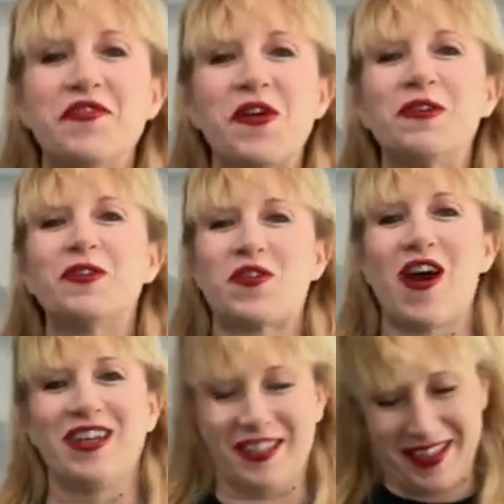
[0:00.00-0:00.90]
Rhodes
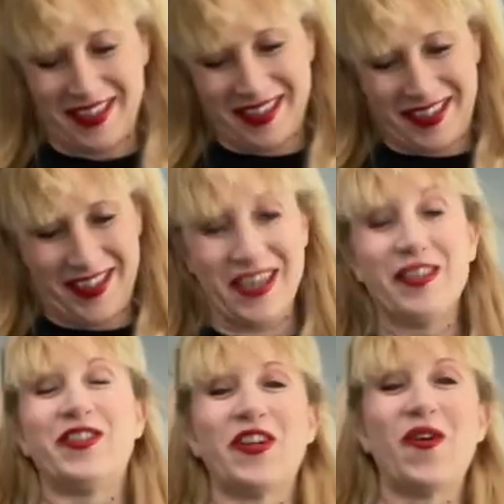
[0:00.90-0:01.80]
cross stitch.
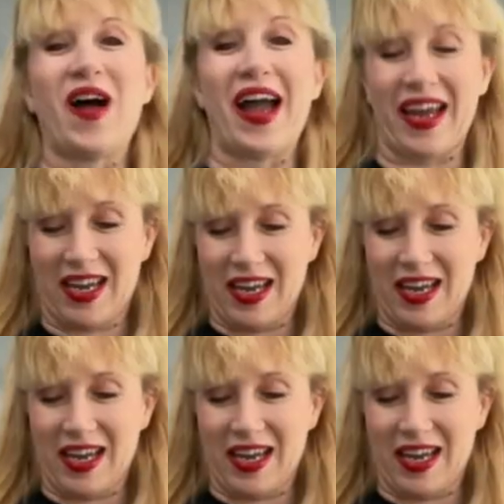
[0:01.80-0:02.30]
So I